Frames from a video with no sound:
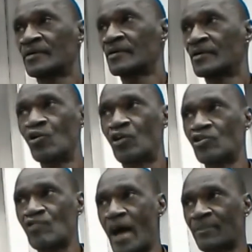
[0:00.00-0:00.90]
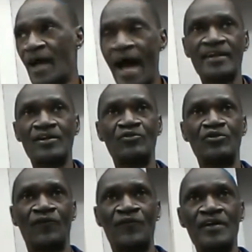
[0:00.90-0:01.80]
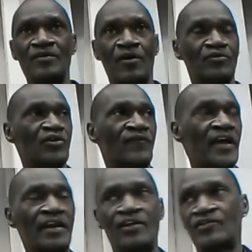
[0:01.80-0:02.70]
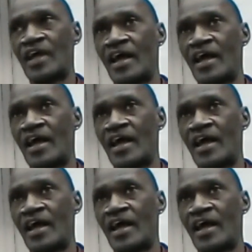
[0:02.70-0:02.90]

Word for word: You can drop cotton on your feet and hurt your feelings now